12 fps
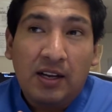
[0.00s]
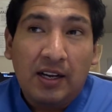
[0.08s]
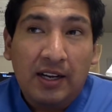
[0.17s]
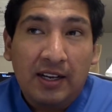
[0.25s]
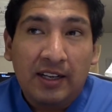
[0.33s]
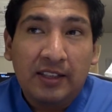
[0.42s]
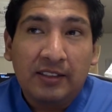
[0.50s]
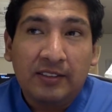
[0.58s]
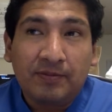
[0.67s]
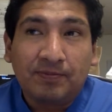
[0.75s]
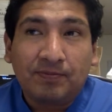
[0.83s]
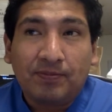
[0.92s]

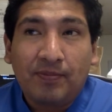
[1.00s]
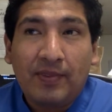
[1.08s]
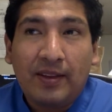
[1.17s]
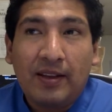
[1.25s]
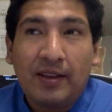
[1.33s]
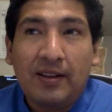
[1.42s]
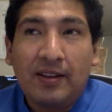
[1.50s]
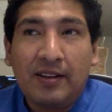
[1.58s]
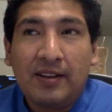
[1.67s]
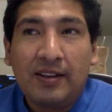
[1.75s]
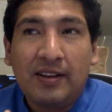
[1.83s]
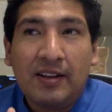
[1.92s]
And
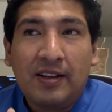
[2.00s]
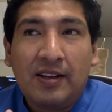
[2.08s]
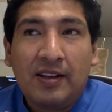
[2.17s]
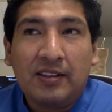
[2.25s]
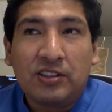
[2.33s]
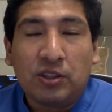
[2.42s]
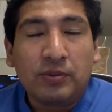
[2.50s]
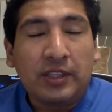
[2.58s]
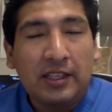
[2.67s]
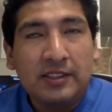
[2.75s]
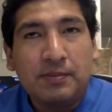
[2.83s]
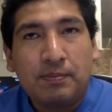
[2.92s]

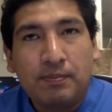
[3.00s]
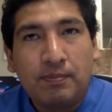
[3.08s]
sometimes